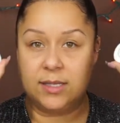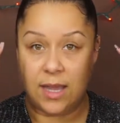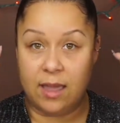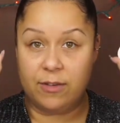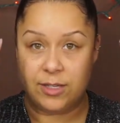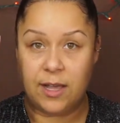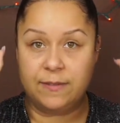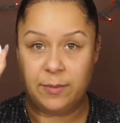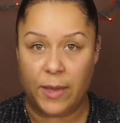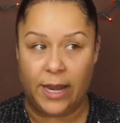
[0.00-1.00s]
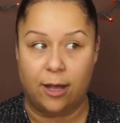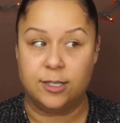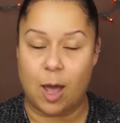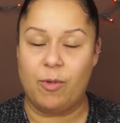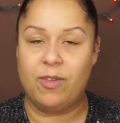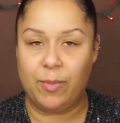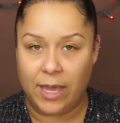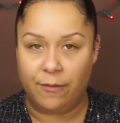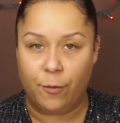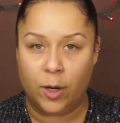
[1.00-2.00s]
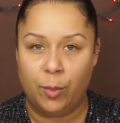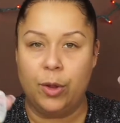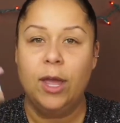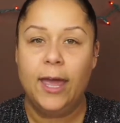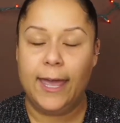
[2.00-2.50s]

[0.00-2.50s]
Save yourself some money. On top of it being affordable,